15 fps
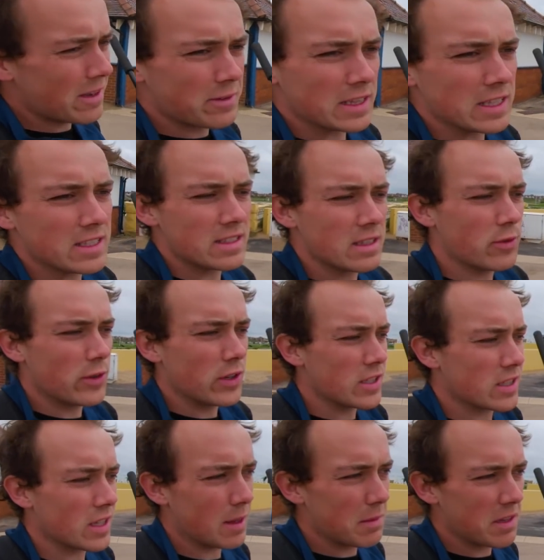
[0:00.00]
I think this is the
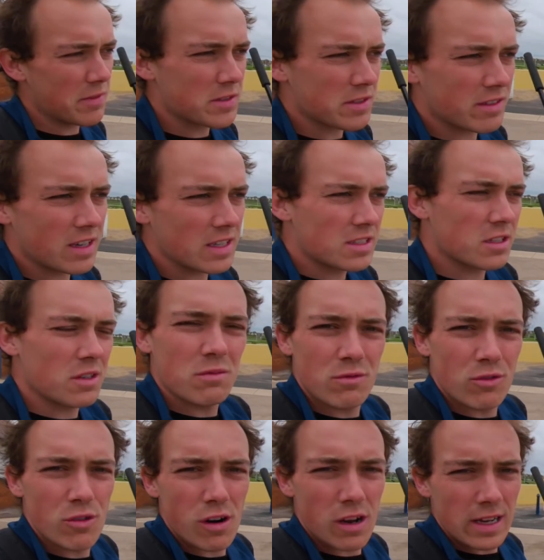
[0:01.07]
first time Lift to Ride's
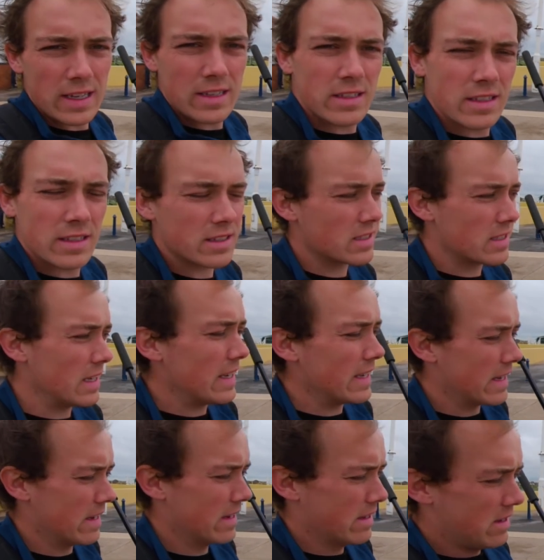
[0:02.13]
come right to the
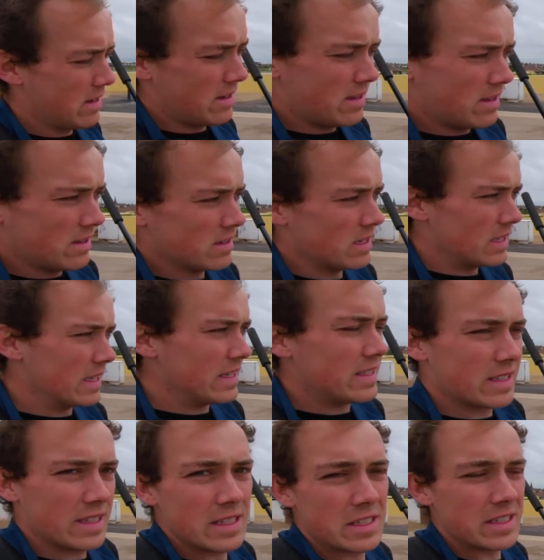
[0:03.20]
sea, at
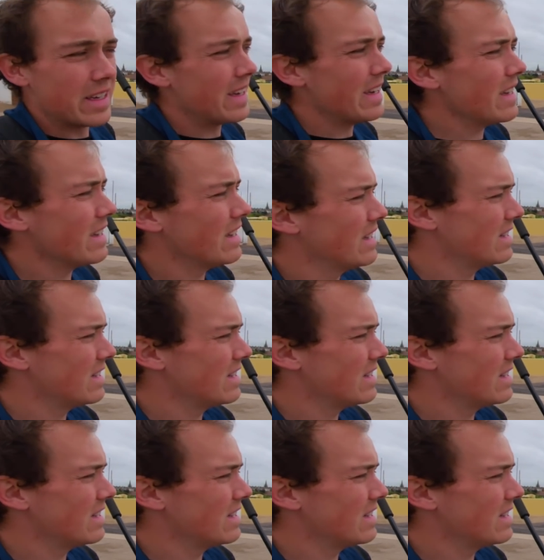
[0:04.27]
least this year.